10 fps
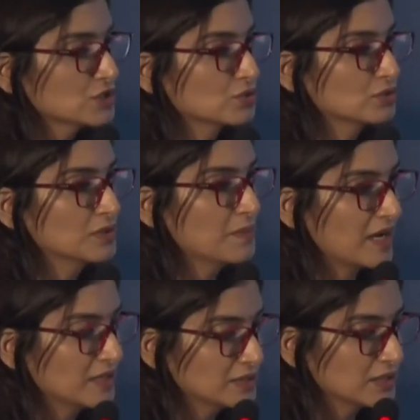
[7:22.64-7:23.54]
So the
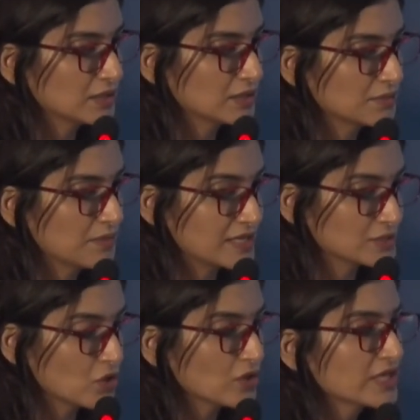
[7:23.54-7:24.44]
mild, uh, as
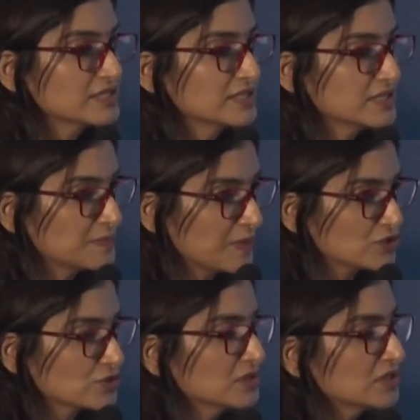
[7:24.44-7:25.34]
long as this
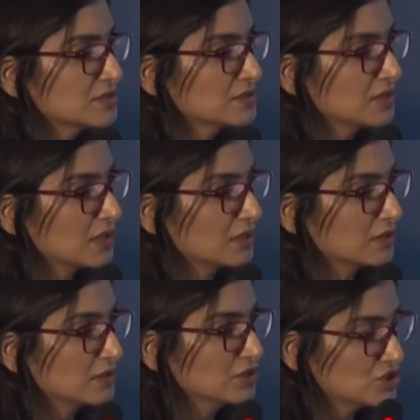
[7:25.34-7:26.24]
patient has
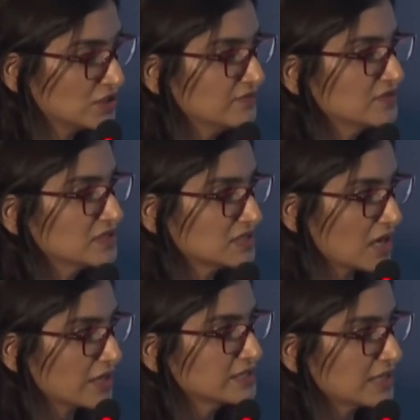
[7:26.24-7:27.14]
uh, achieved his
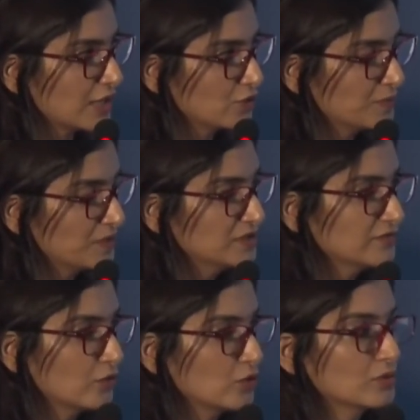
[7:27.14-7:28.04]
target IOP,
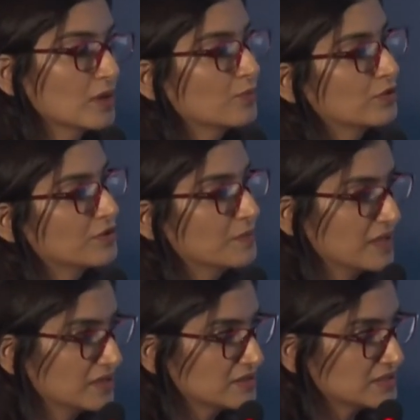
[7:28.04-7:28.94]
the follow up will
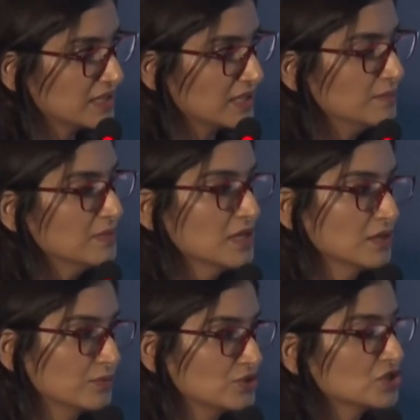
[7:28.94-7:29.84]
remain the same,
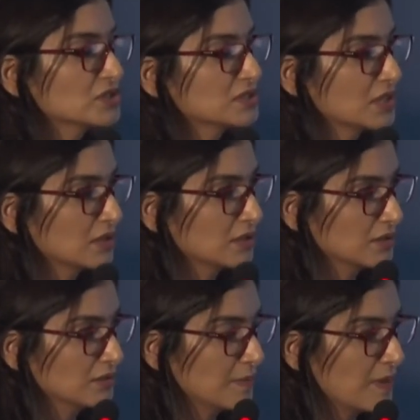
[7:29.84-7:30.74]
which is
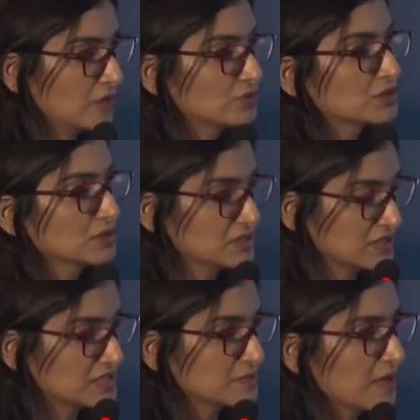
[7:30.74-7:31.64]
uh, about
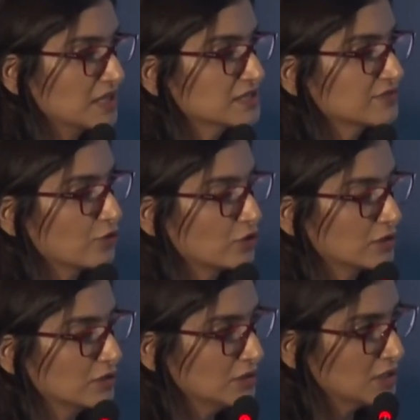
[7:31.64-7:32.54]
six months for
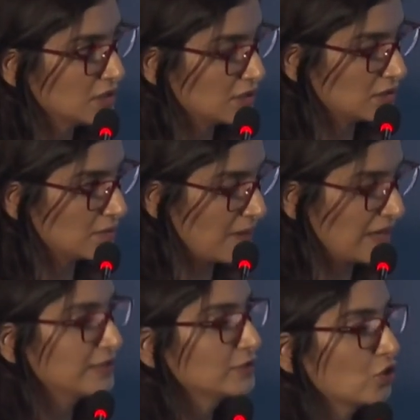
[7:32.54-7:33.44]
a uh,
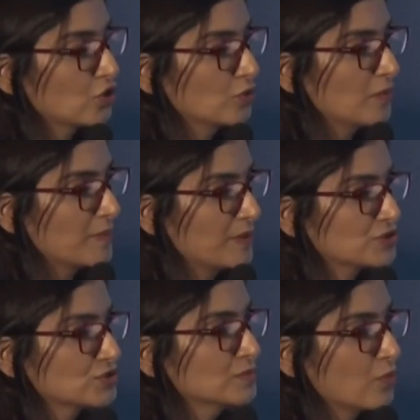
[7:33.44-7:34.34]
mild glaucoma
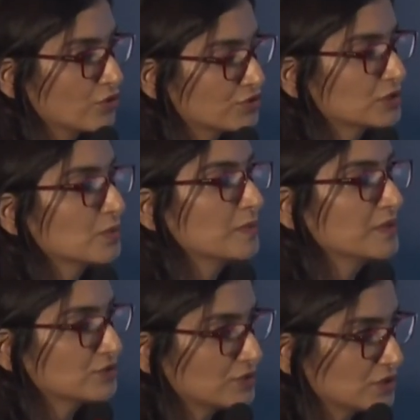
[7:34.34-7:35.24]
patient, moderate will
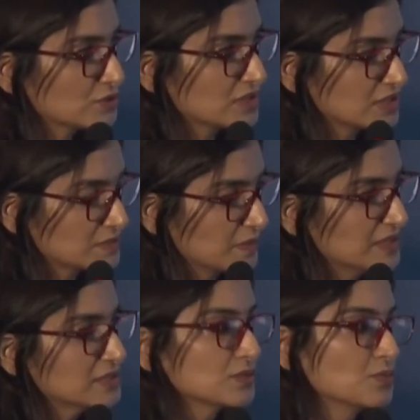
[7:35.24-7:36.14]
be three to six
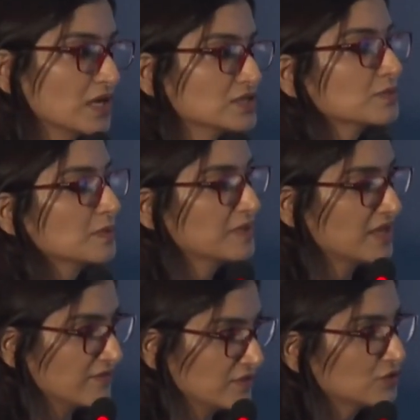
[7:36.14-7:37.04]
months, advanced will be
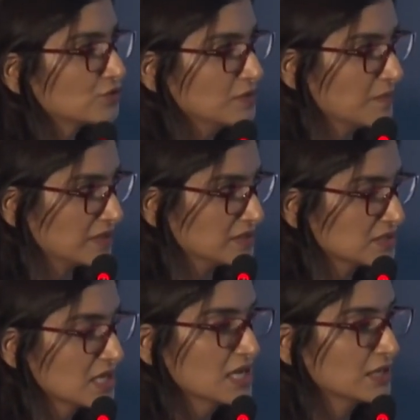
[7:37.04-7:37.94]
every three months.
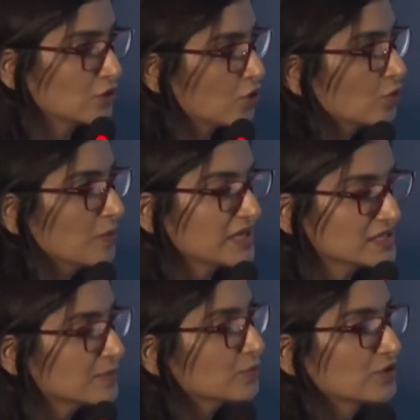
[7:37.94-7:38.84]
Glaucoma
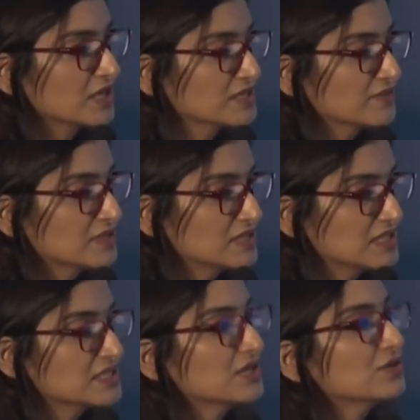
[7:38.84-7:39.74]
is a progressive
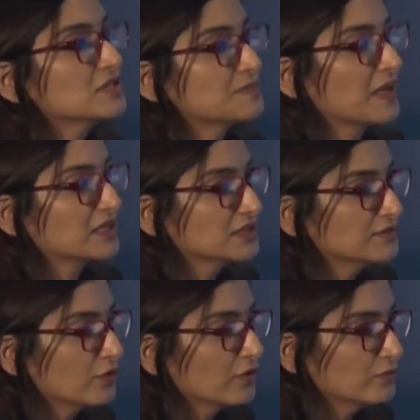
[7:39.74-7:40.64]
disease
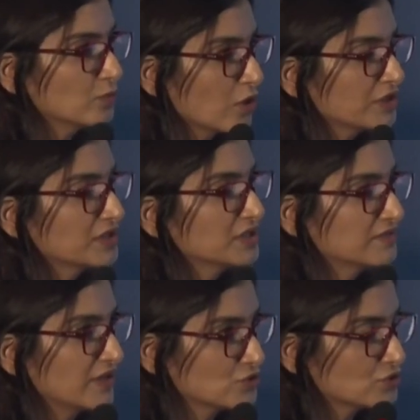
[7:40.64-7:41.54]
irrespective of what
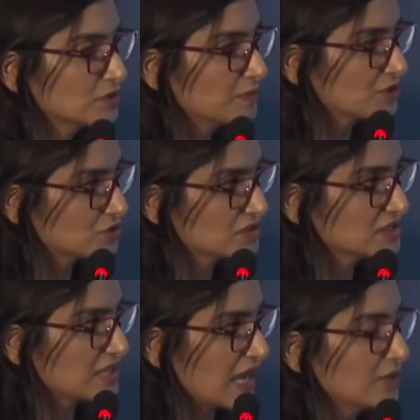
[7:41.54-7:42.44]
intervention the patient
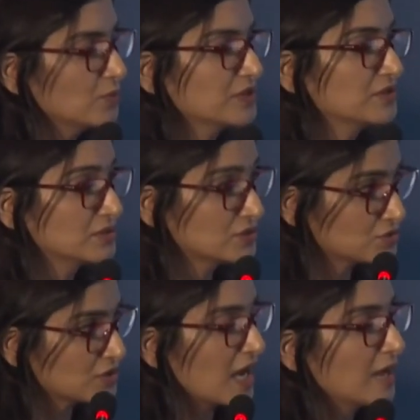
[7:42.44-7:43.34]
has had, whether it's
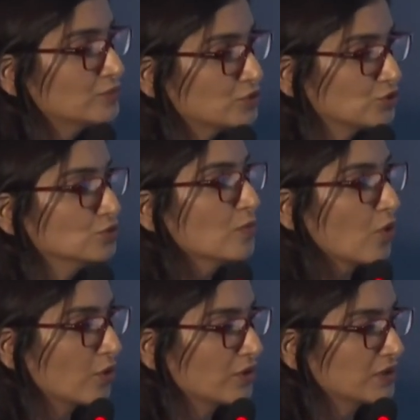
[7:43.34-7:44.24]
trab, tube,
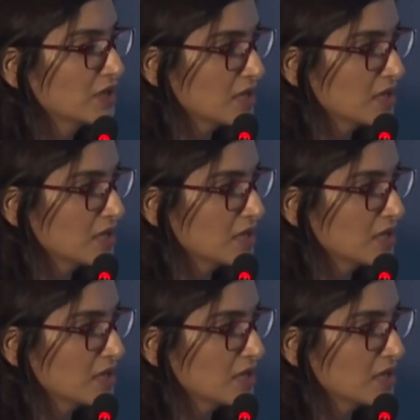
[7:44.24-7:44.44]
or